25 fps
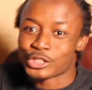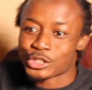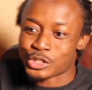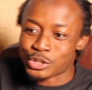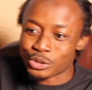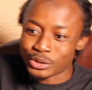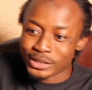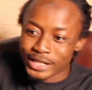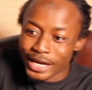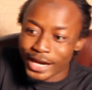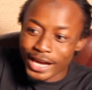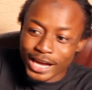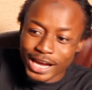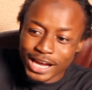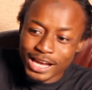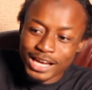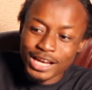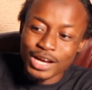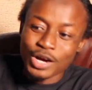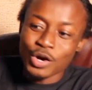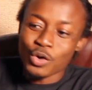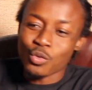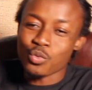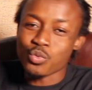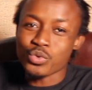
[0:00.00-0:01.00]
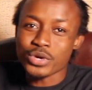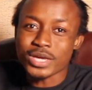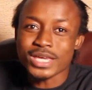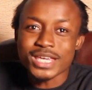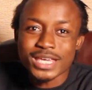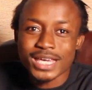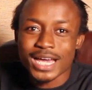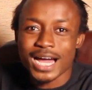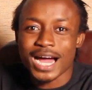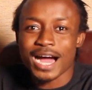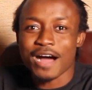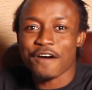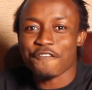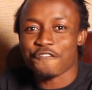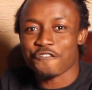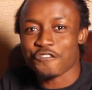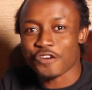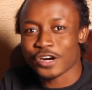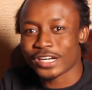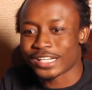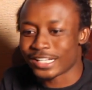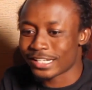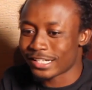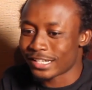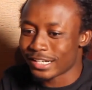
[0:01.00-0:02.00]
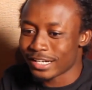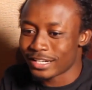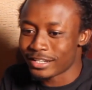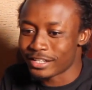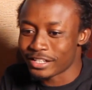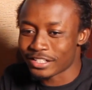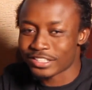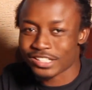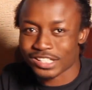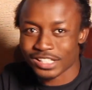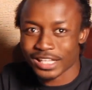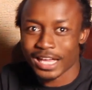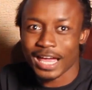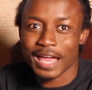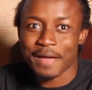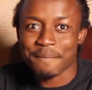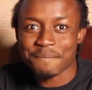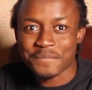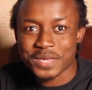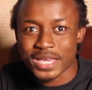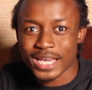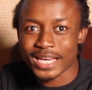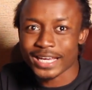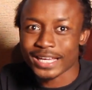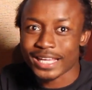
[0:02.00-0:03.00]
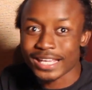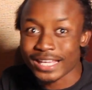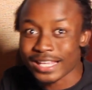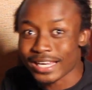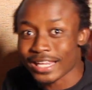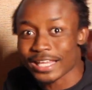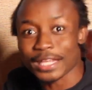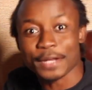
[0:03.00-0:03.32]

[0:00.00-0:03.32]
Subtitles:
today we are finding this term here again.